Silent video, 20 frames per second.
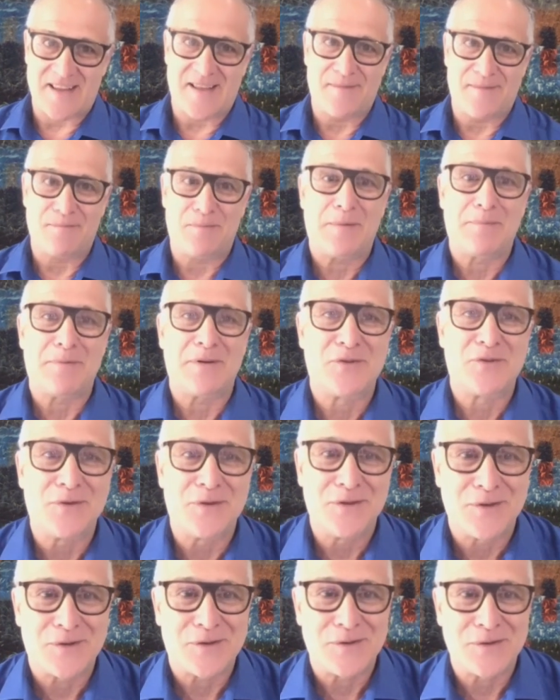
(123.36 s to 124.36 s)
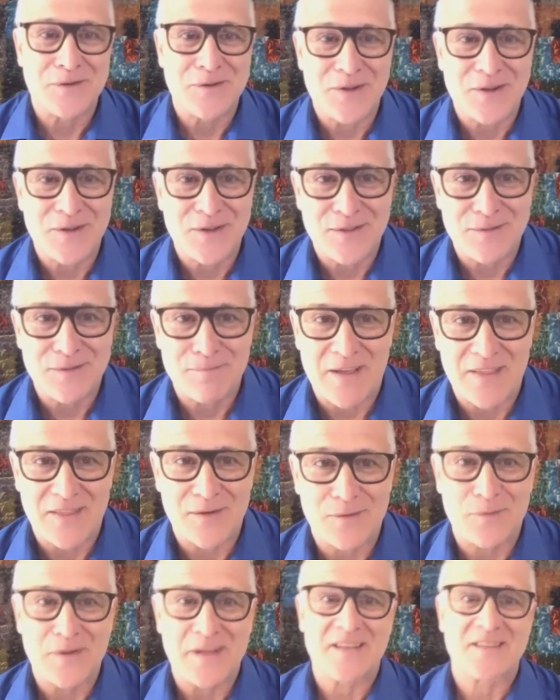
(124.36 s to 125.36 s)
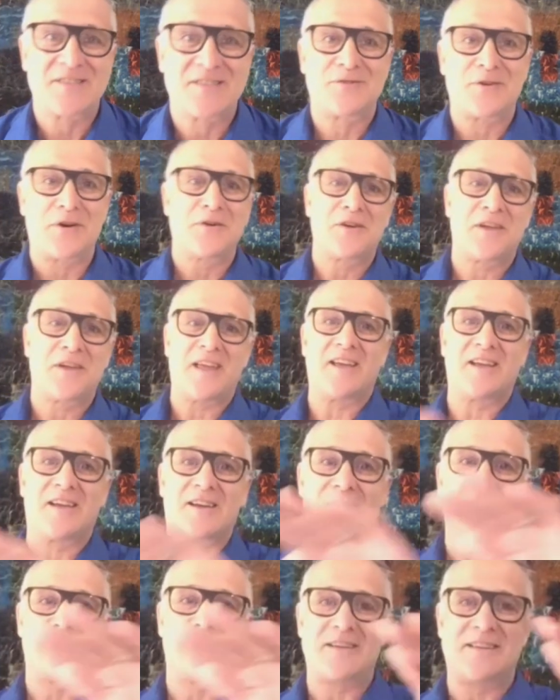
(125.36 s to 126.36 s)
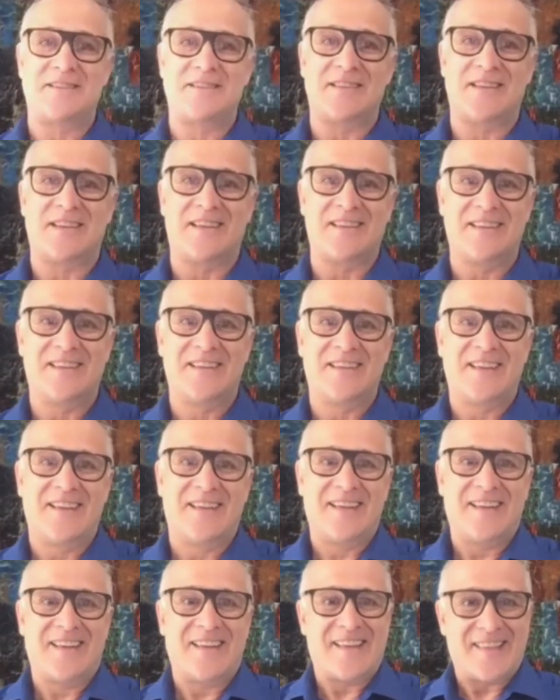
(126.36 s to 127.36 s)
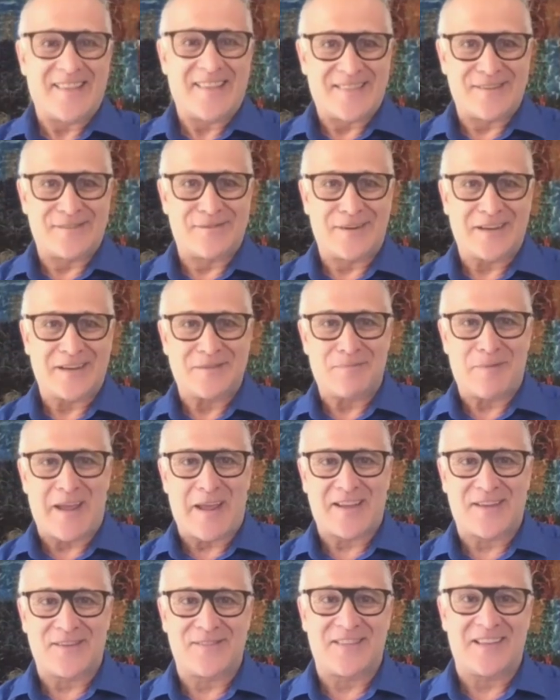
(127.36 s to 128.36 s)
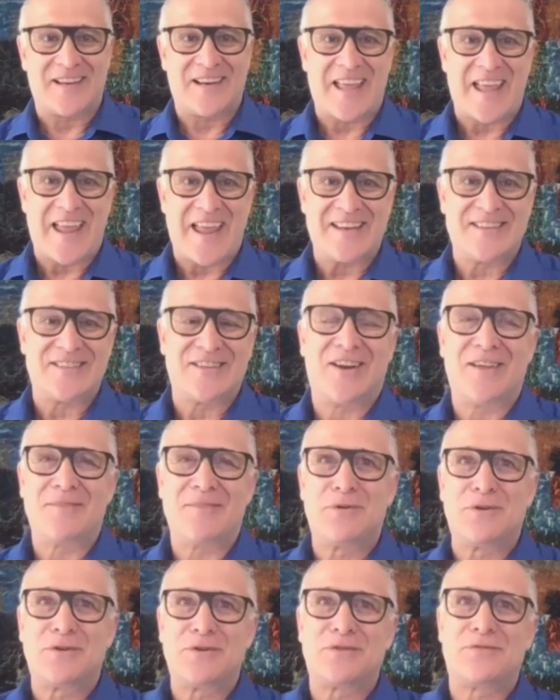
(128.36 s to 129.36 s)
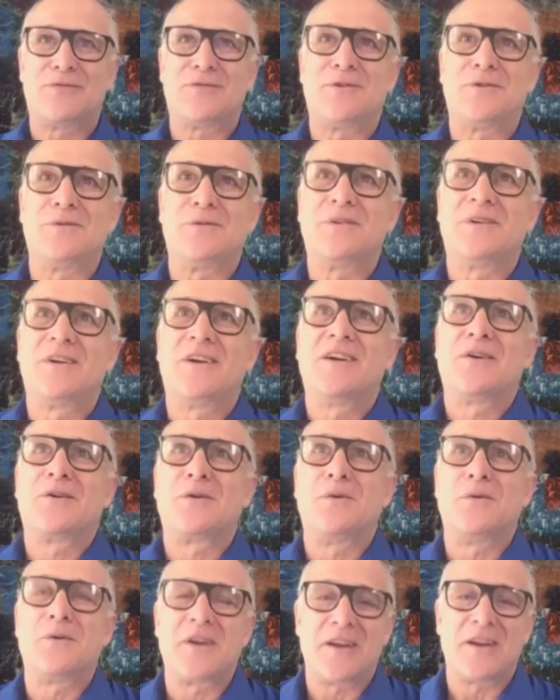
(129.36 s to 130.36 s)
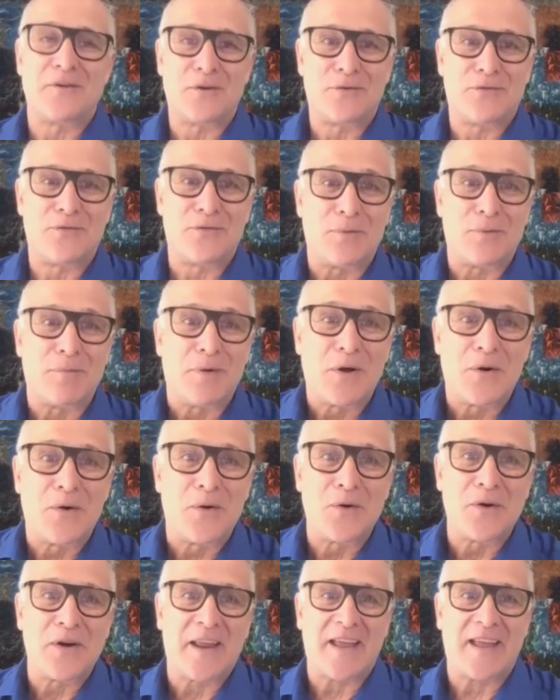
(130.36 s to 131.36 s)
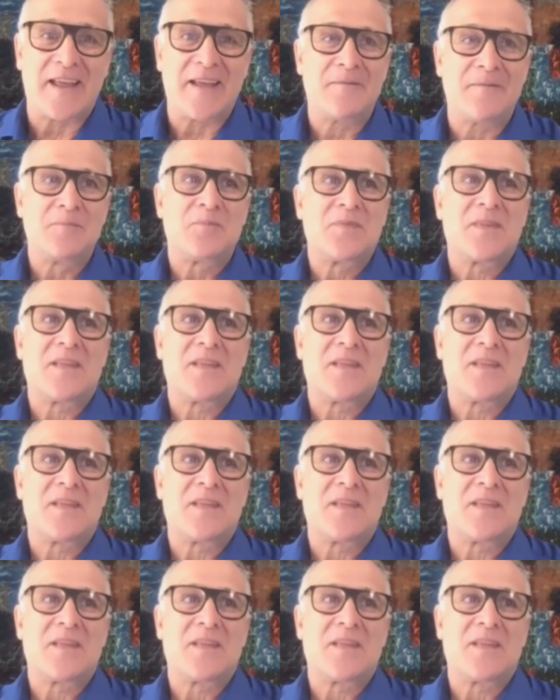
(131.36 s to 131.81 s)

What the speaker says: Papatuanuku, Earth Mother, we are stroking, caressing the wrecked back of the land. You know, beautiful kōrero from Hone,